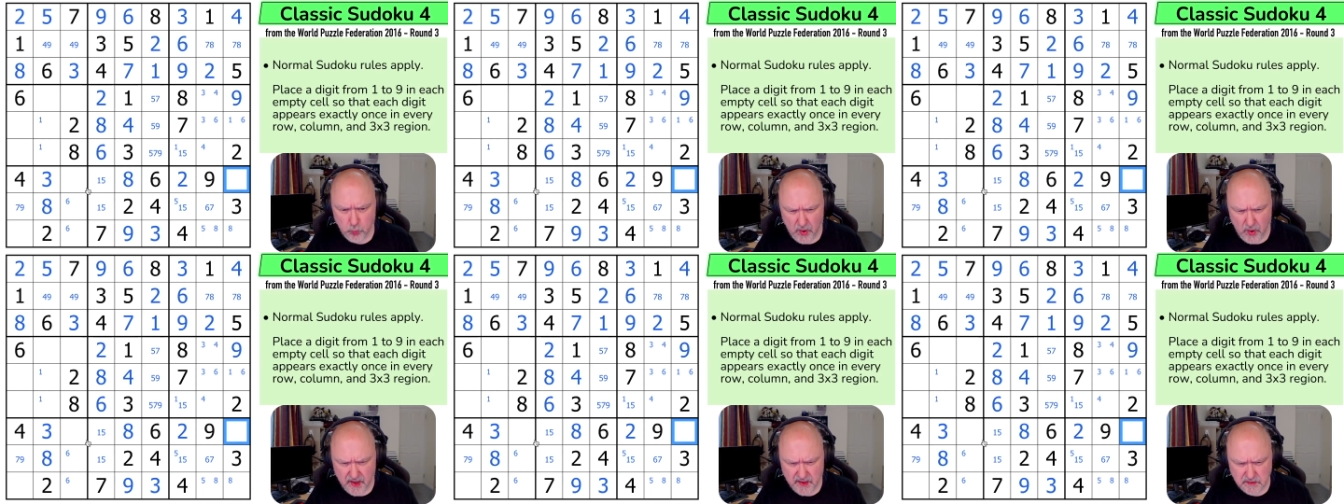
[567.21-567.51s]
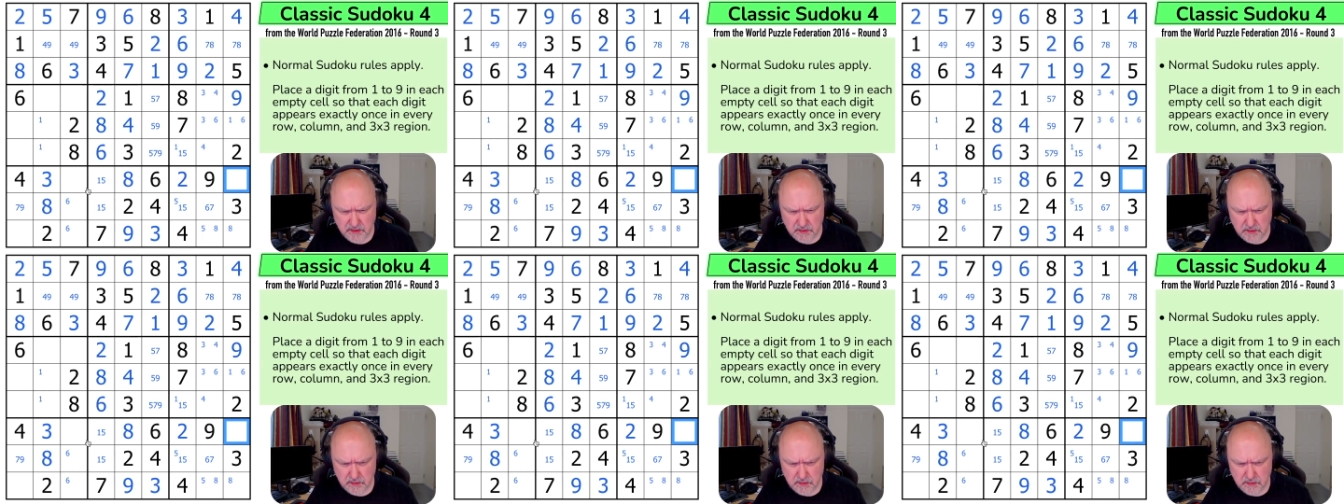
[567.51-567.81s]

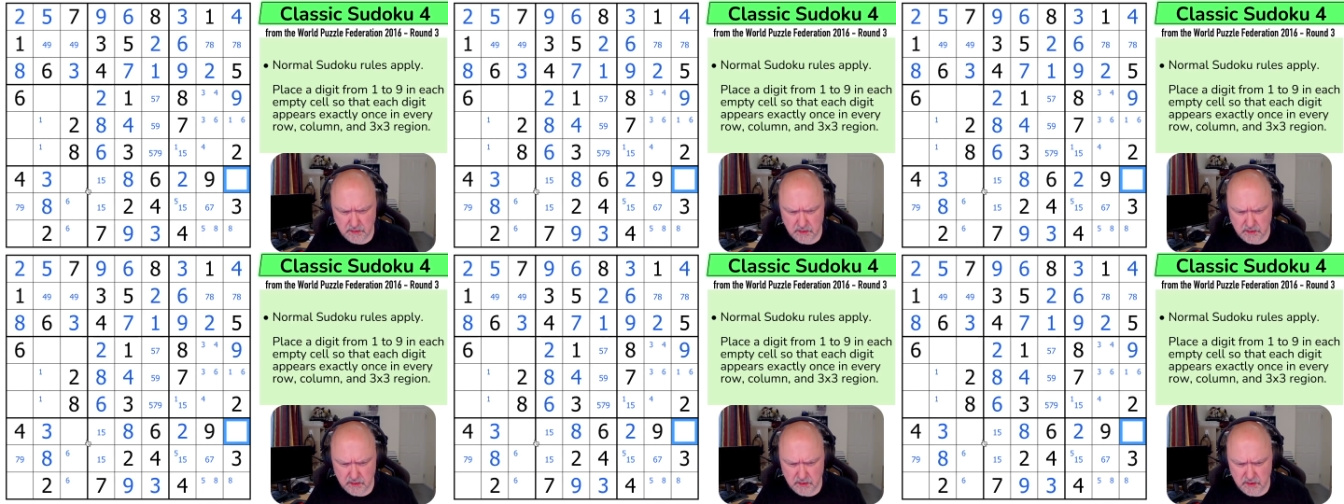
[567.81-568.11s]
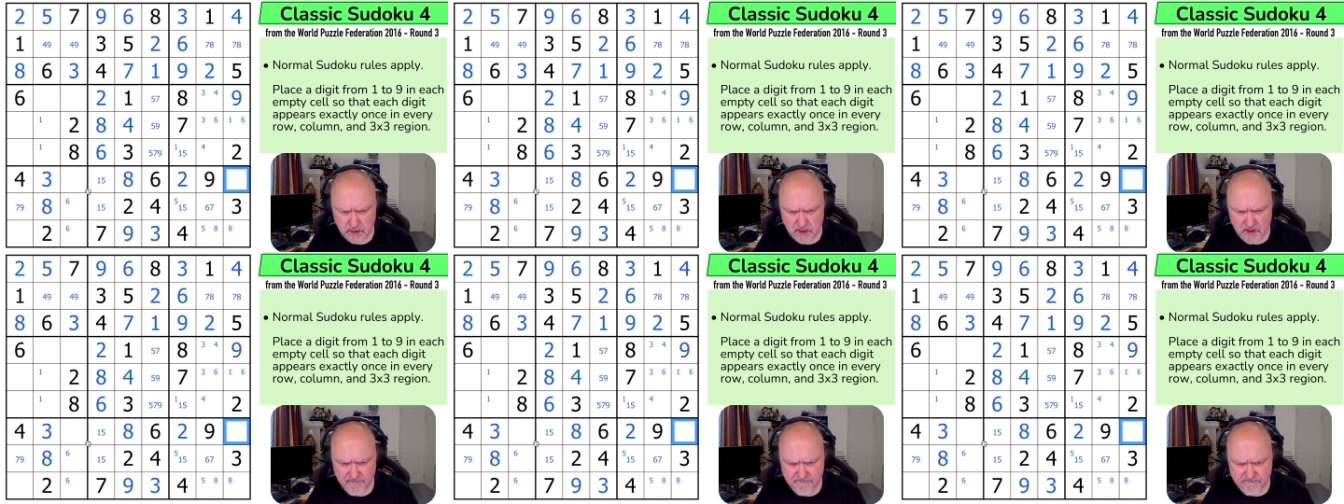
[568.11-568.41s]
1,
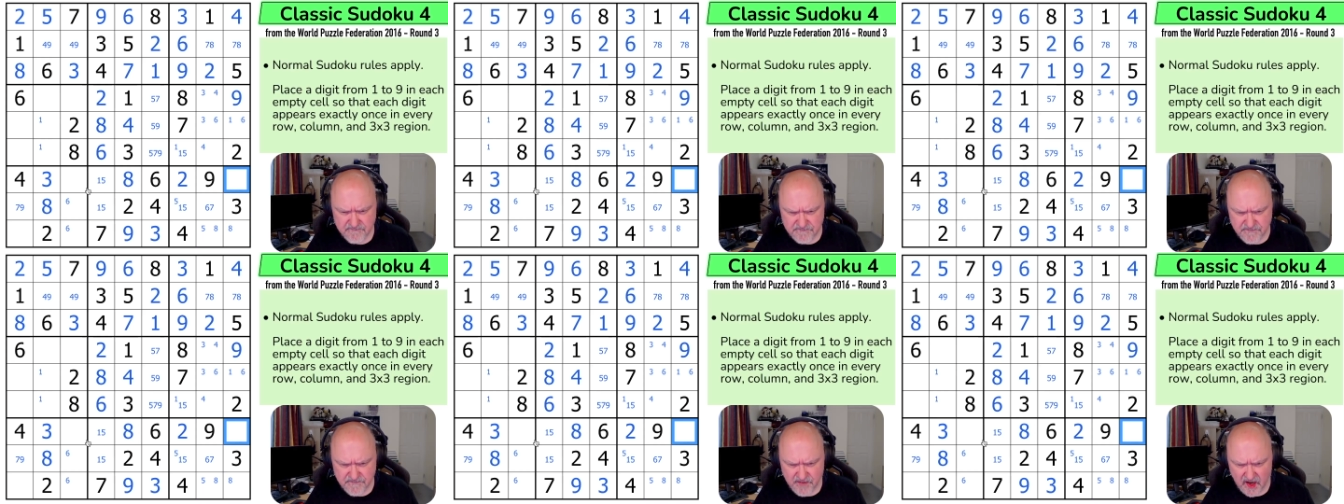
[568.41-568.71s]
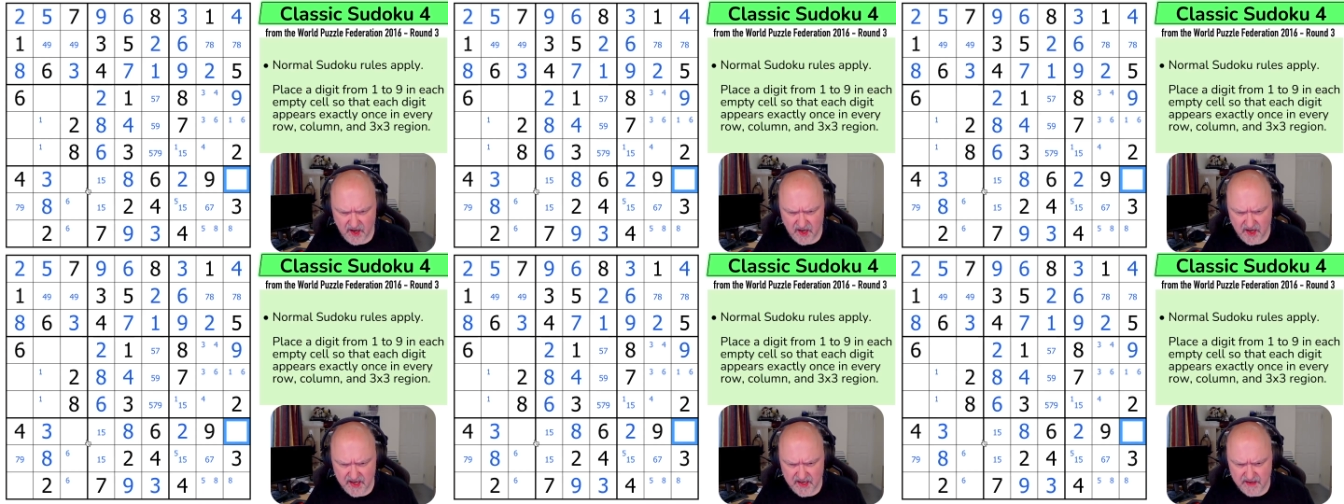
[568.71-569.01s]

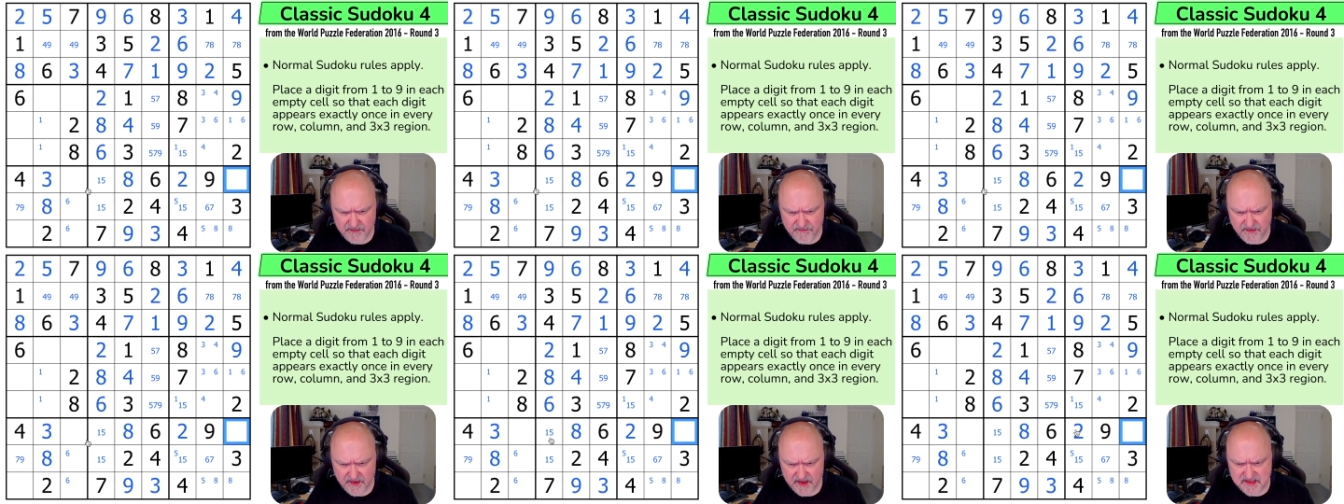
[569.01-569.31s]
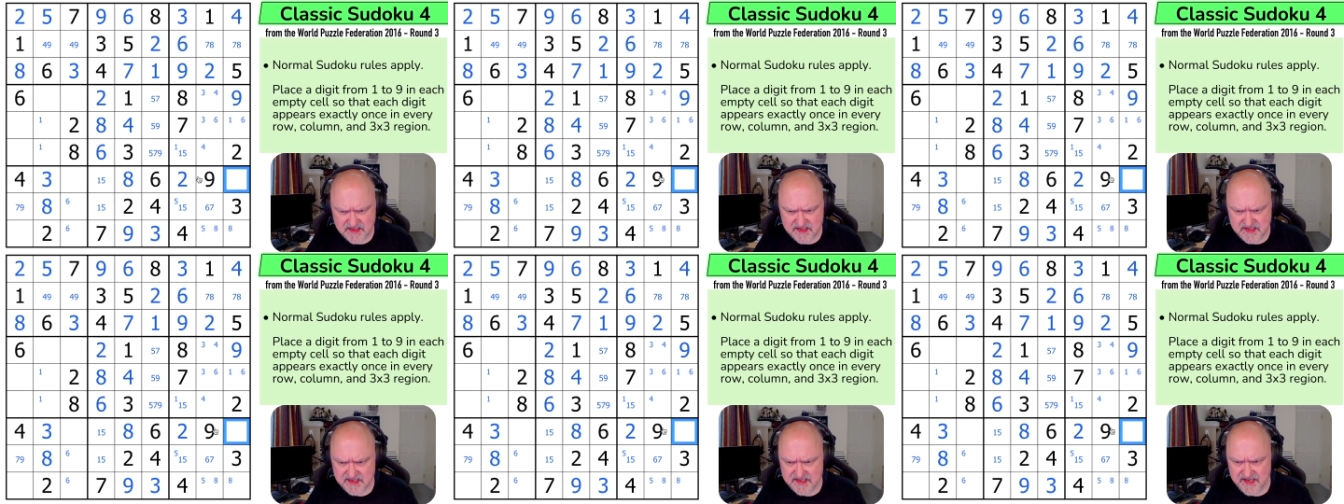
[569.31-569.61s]
5
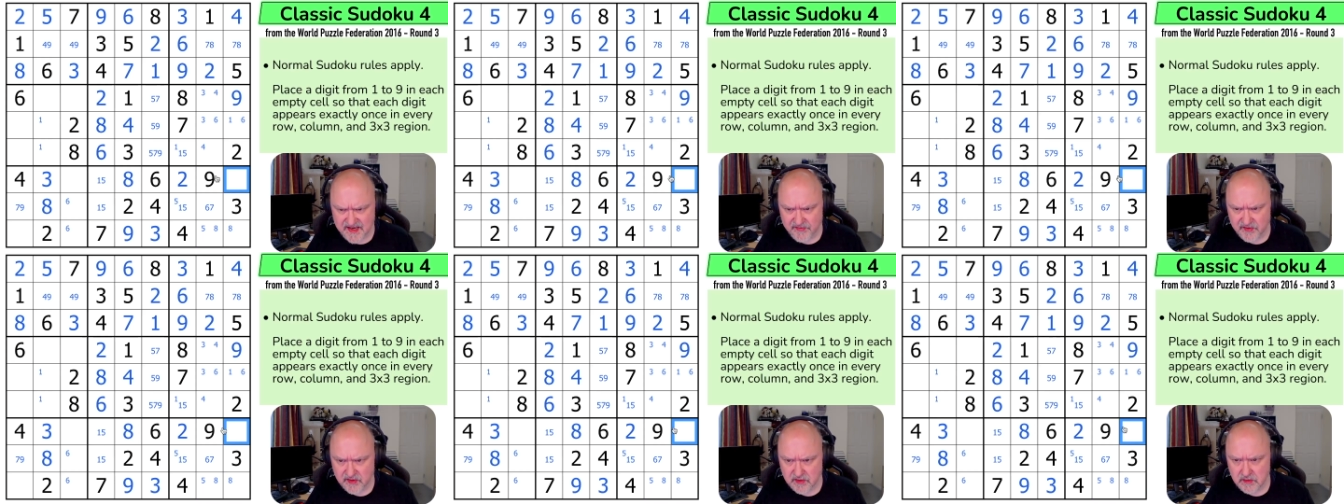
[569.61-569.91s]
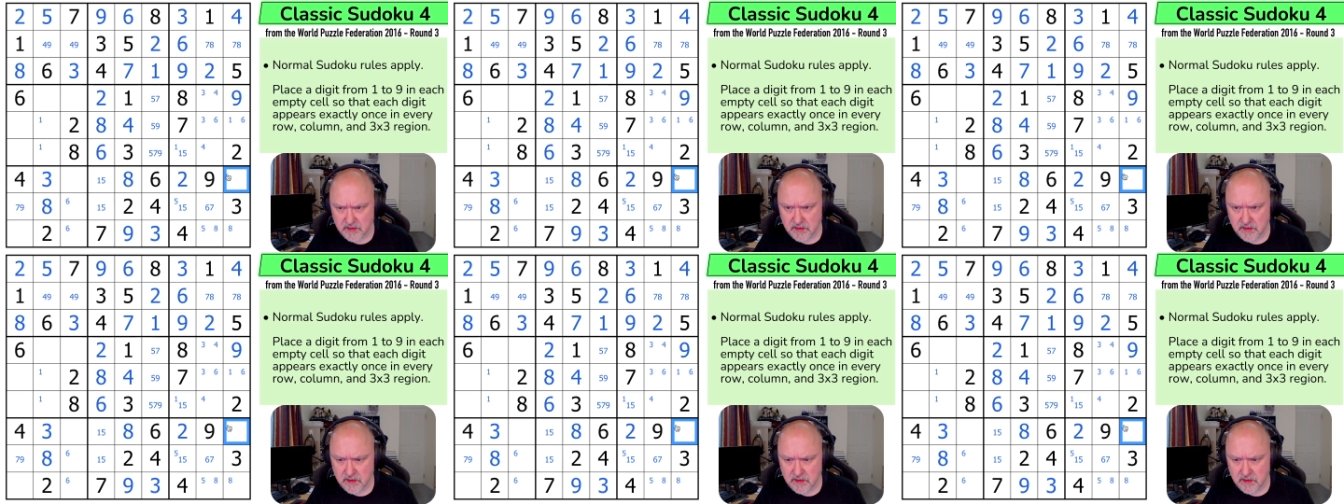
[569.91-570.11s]
and 7.